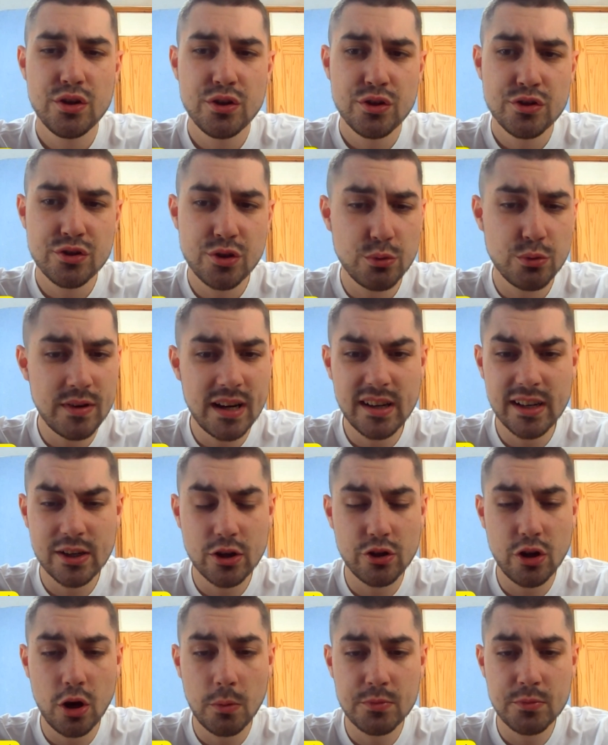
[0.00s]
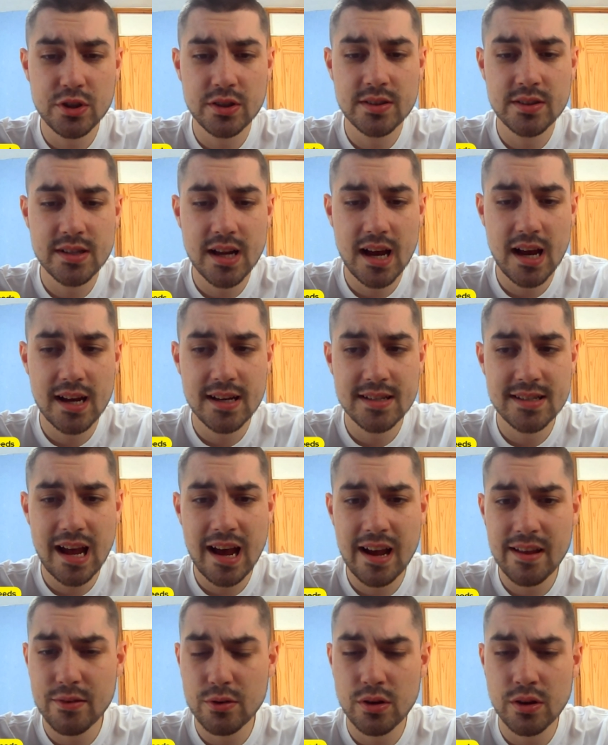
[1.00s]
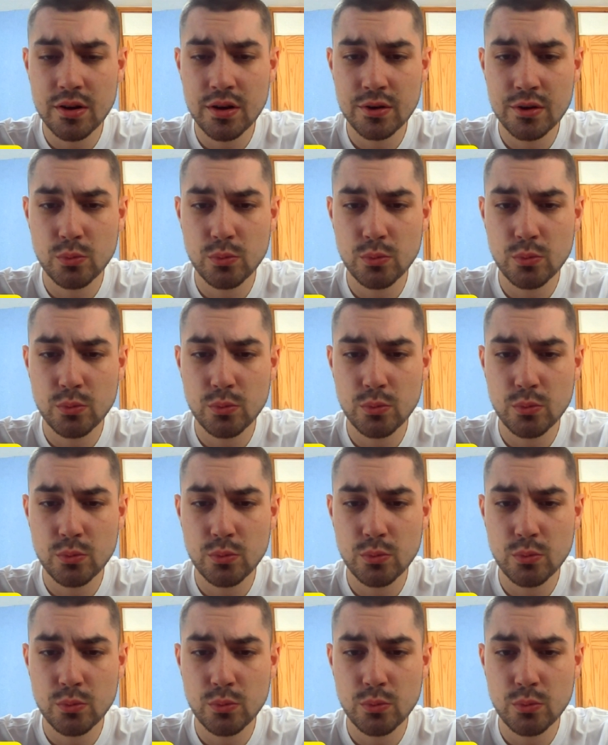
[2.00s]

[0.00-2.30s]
two really good options, guys. Either